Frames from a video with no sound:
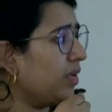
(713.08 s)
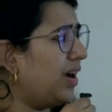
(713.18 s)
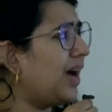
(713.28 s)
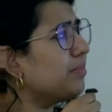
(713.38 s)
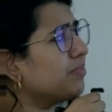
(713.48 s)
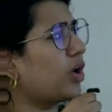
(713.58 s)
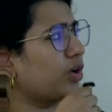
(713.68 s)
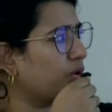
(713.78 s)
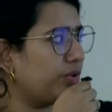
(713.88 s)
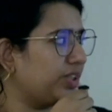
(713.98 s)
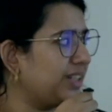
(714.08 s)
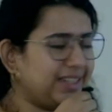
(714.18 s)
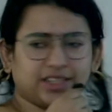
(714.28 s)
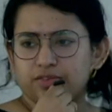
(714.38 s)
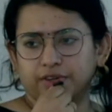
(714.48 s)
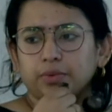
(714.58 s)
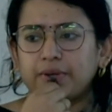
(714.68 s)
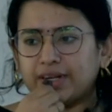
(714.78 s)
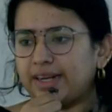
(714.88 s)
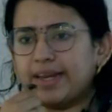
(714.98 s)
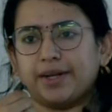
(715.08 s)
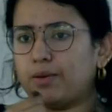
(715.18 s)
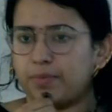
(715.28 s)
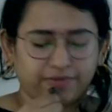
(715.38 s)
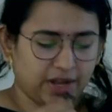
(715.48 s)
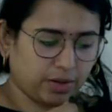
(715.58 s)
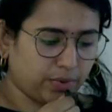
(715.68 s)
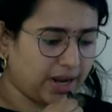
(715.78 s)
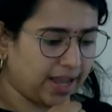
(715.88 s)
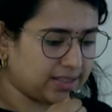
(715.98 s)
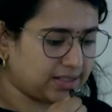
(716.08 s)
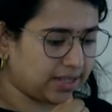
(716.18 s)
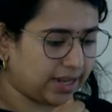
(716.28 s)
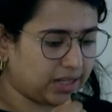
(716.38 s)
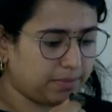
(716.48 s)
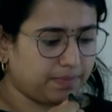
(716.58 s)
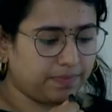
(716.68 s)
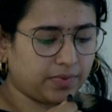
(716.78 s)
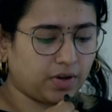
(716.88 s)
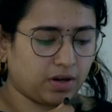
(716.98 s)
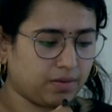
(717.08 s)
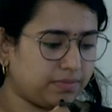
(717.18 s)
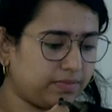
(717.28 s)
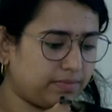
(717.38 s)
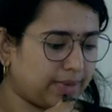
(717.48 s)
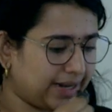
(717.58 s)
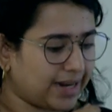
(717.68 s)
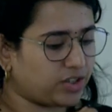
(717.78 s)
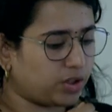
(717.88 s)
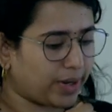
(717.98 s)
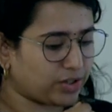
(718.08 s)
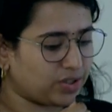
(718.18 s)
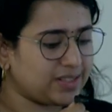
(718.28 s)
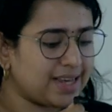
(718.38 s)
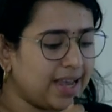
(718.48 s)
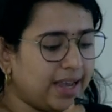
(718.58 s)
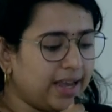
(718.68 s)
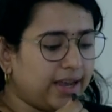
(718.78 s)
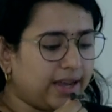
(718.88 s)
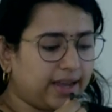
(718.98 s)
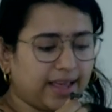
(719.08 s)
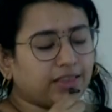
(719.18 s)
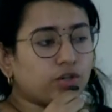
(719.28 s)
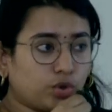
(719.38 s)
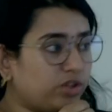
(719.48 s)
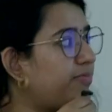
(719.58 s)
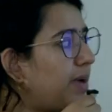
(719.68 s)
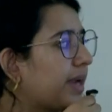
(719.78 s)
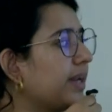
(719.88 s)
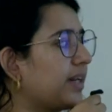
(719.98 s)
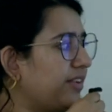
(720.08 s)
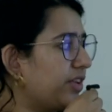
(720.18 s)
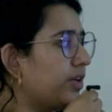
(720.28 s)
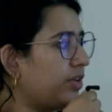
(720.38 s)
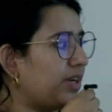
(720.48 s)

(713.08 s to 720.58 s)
I'm not going to go into the details over here. We can take it up if anyone has any bilateral questions. And the role of market even here.